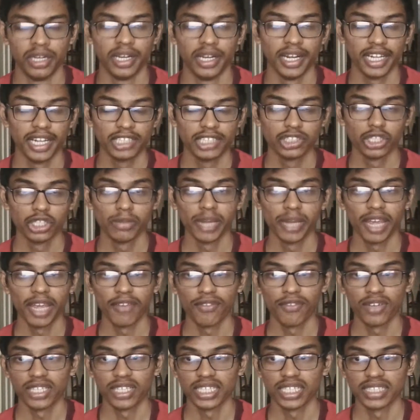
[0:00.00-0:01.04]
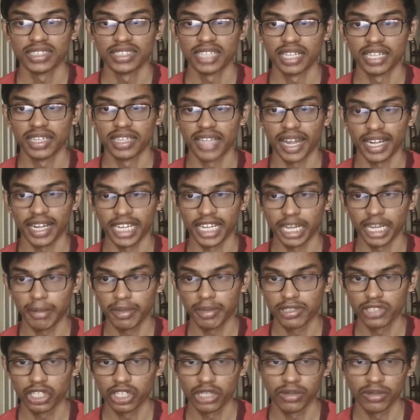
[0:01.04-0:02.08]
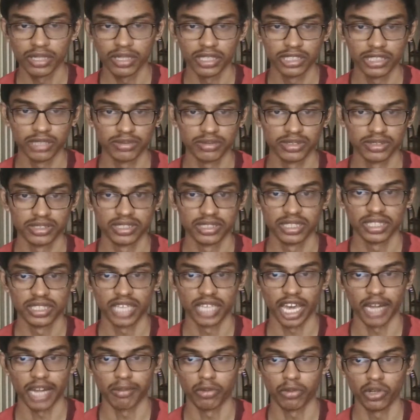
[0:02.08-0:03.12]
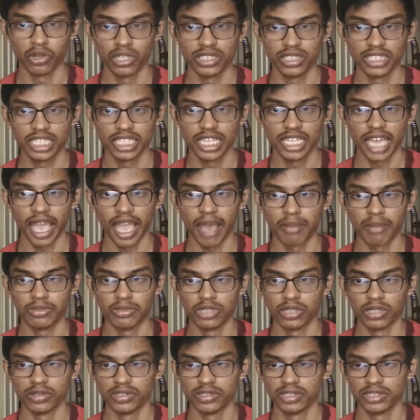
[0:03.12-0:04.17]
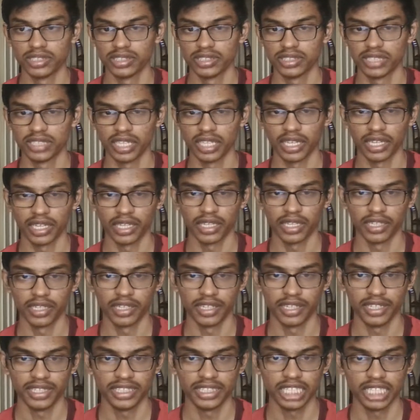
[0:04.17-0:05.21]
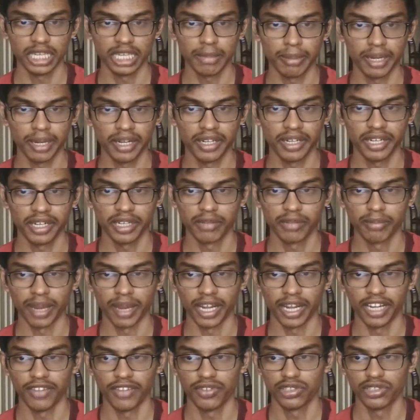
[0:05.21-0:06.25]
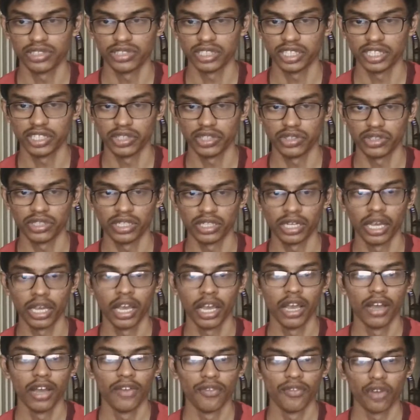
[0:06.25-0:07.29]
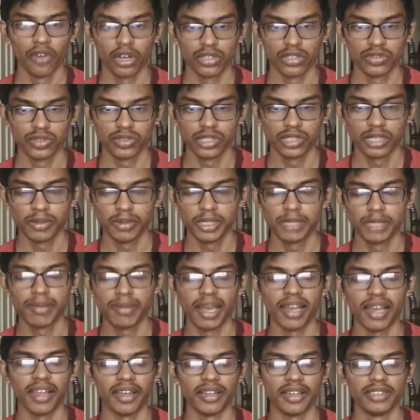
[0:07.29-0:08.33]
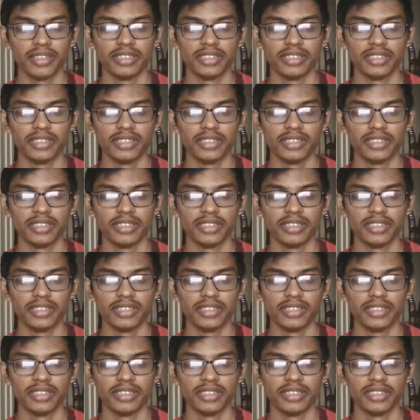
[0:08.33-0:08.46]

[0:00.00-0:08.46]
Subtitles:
It should be emphasized that lipid soluble substances are more easily absorbed since they easily penetrate by diffusion into the phospholipid bilayer